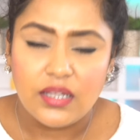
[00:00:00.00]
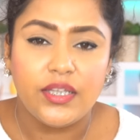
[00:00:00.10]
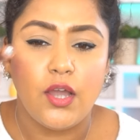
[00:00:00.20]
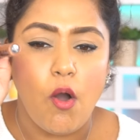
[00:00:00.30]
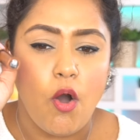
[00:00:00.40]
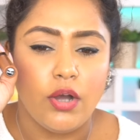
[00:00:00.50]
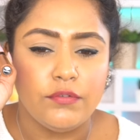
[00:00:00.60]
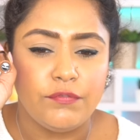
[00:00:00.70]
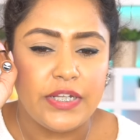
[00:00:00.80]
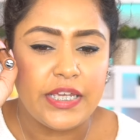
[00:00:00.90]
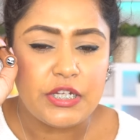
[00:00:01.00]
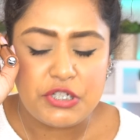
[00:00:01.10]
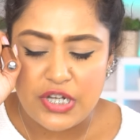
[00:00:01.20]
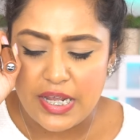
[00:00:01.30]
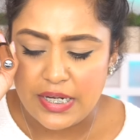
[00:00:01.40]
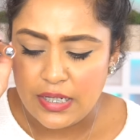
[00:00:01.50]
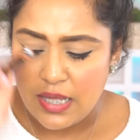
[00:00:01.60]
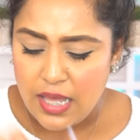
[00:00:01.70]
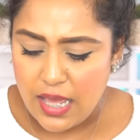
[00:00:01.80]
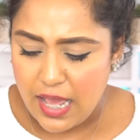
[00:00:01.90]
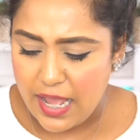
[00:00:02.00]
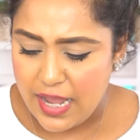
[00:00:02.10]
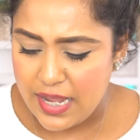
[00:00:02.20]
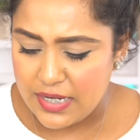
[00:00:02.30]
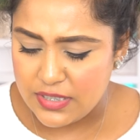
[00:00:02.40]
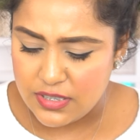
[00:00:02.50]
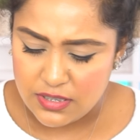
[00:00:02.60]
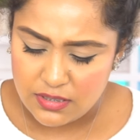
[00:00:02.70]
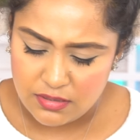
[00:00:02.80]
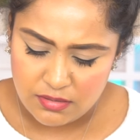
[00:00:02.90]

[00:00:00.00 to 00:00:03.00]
the On Fleek shade and